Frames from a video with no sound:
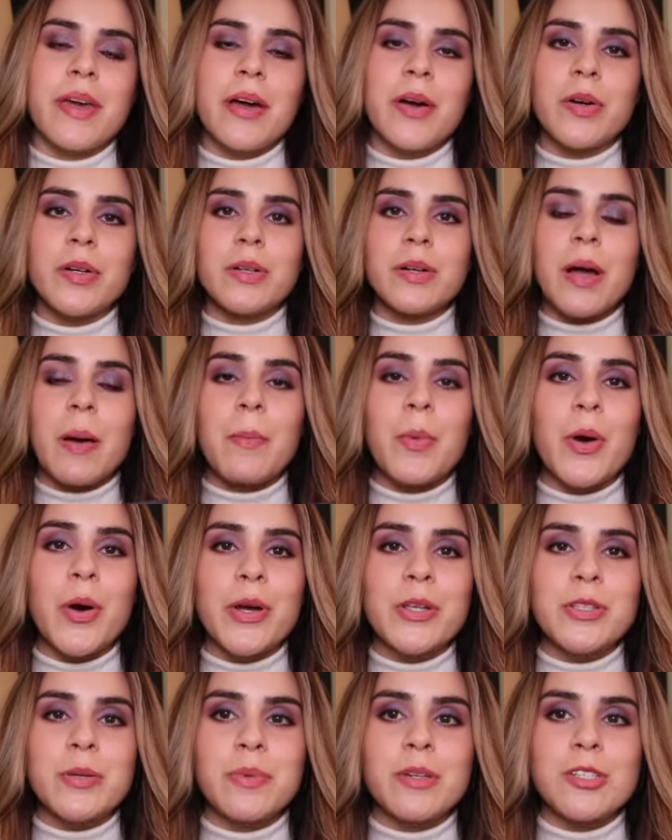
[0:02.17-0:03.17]
I'm
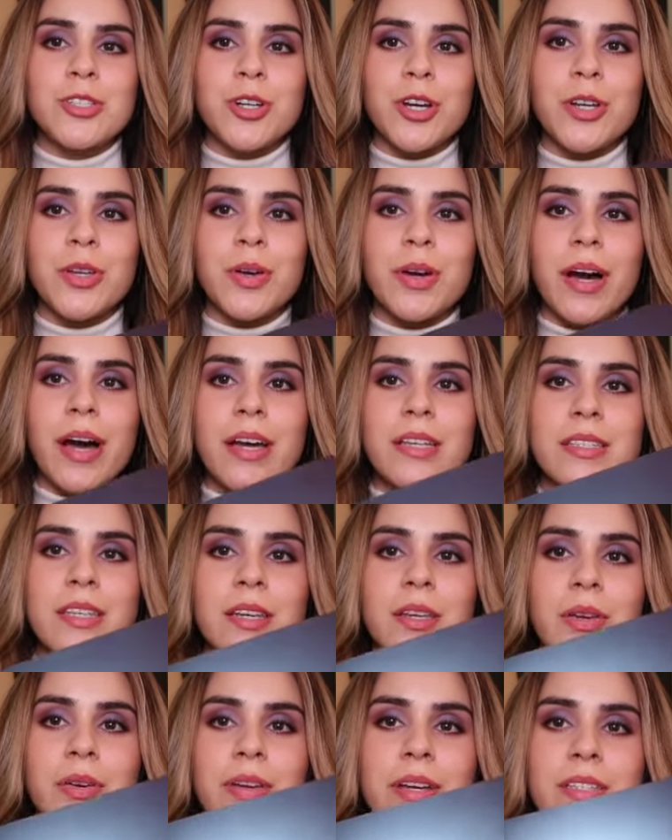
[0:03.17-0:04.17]
going to be showing you guys the
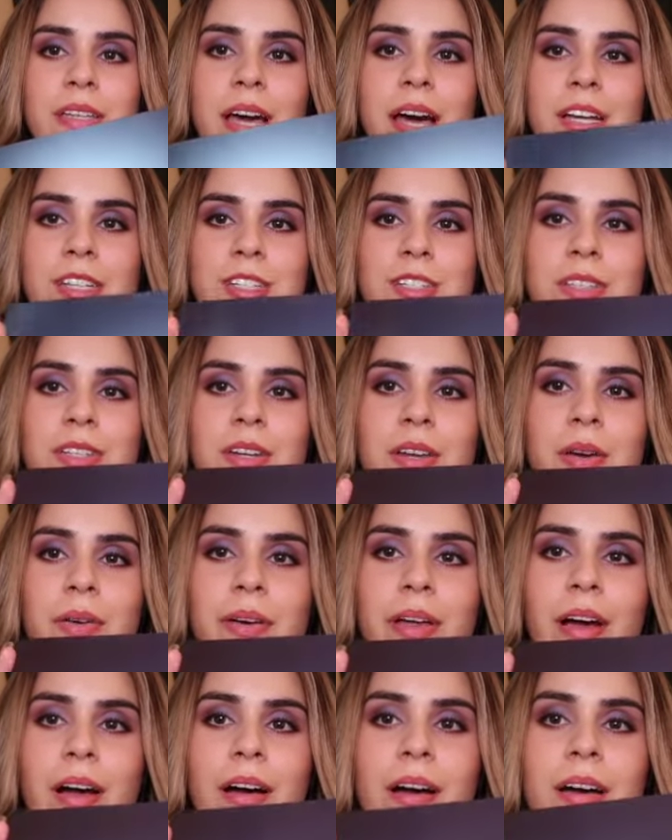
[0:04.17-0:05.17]
new Natasha
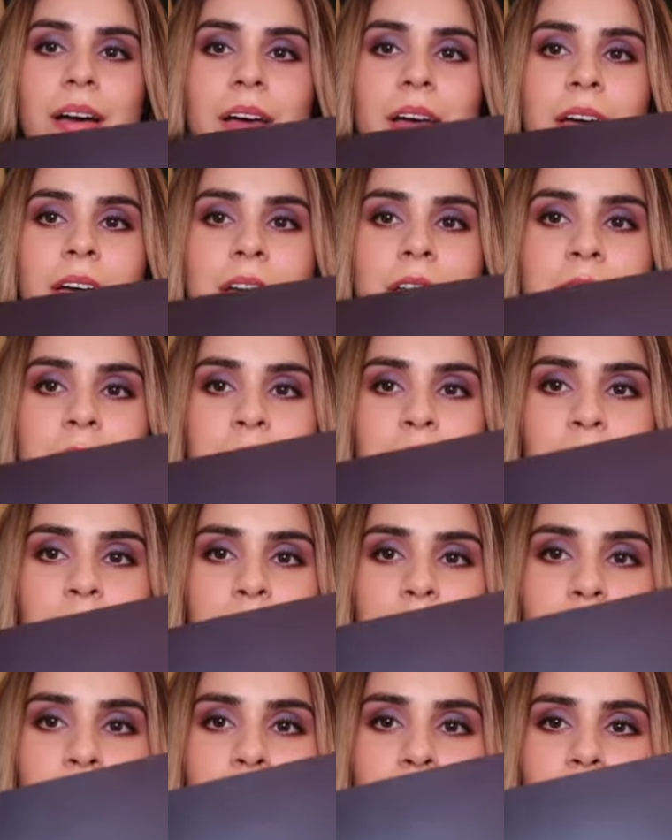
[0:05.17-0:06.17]
Denona
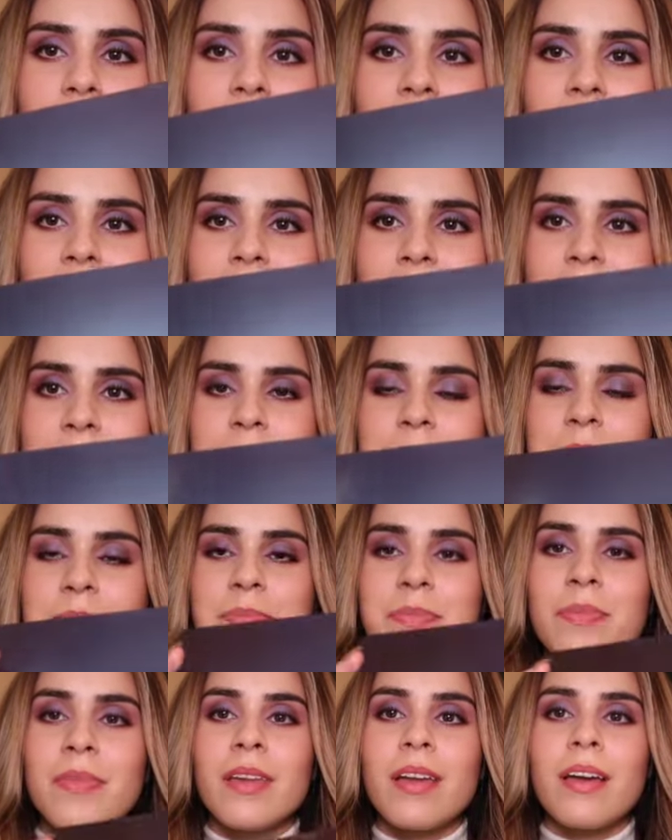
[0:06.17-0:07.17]
triochrome palette.
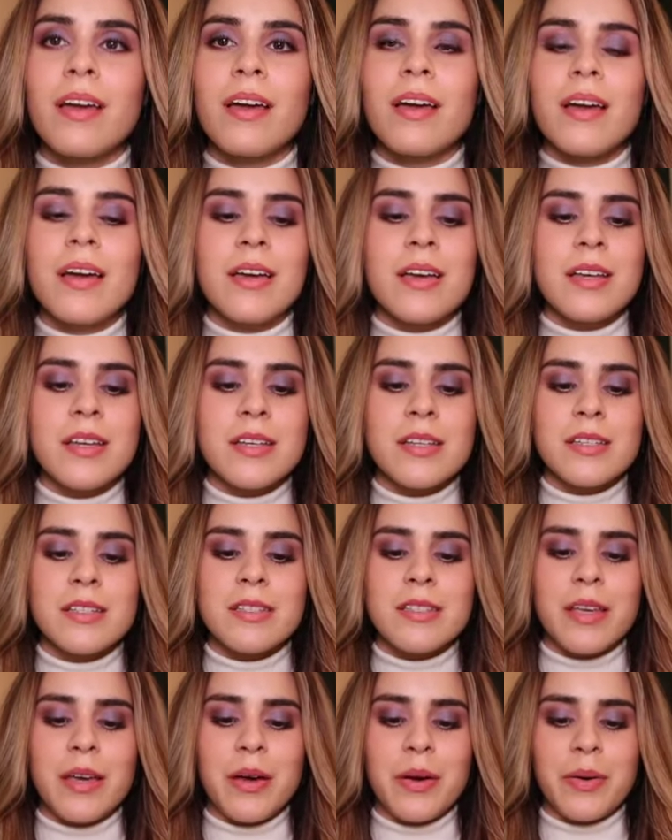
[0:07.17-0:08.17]

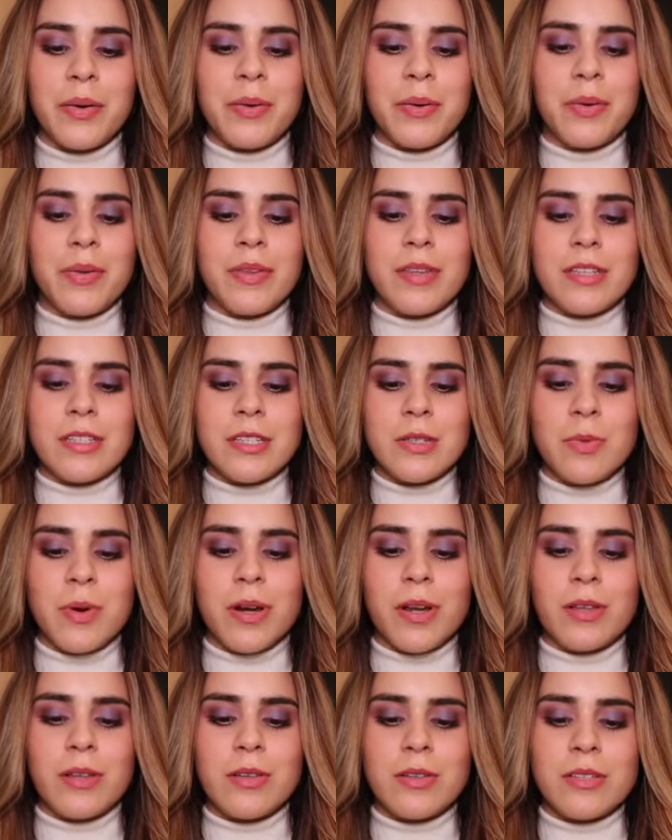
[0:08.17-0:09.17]
So this is
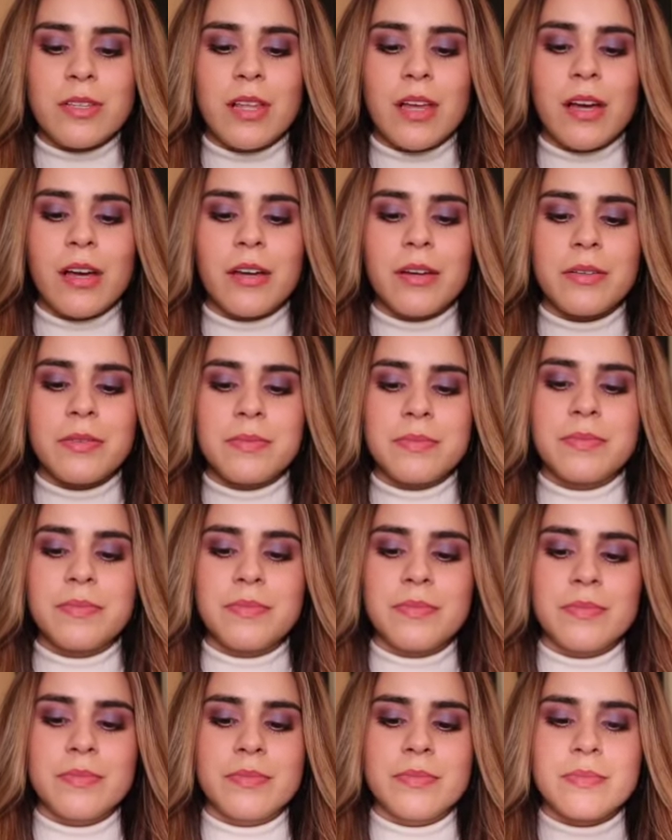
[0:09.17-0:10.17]
what it looks like
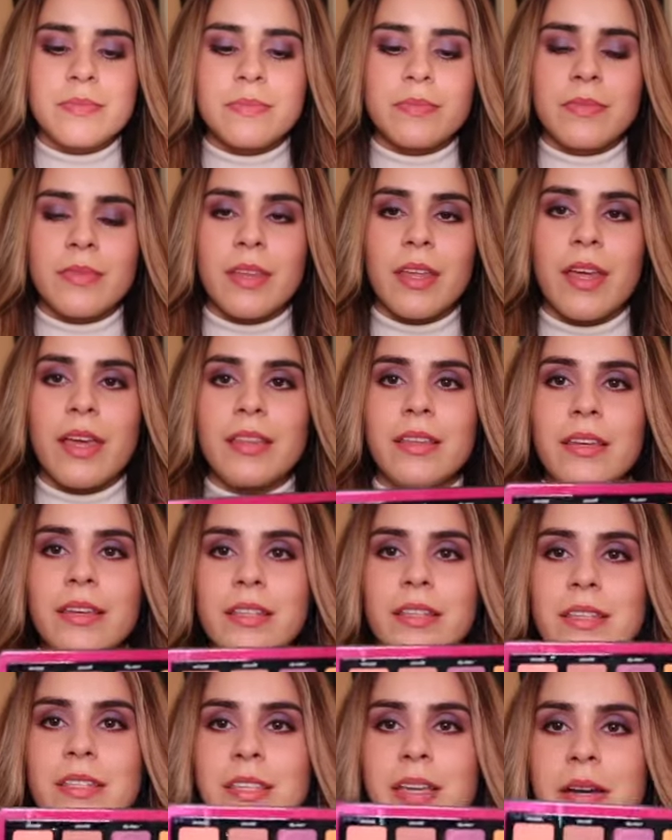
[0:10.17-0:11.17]
on the
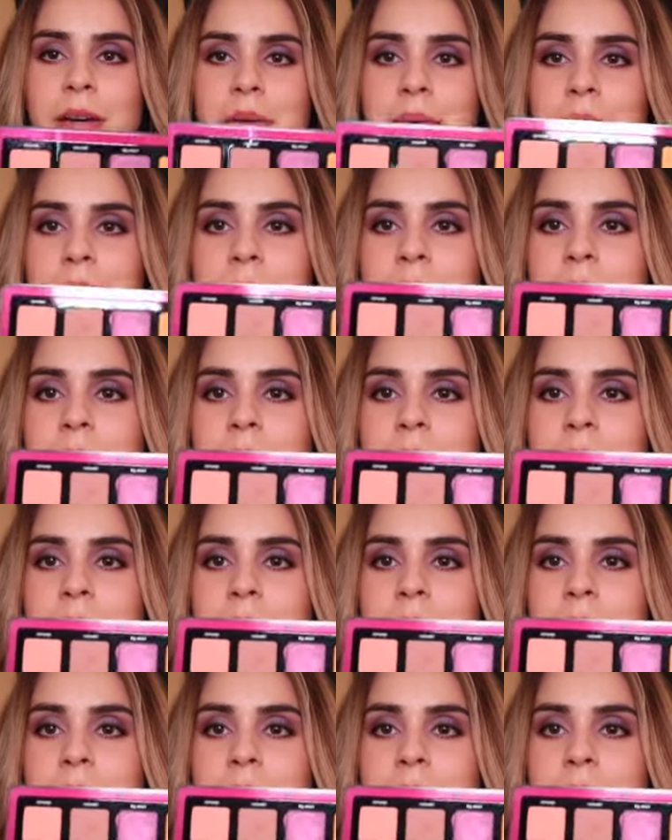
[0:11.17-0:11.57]
inside.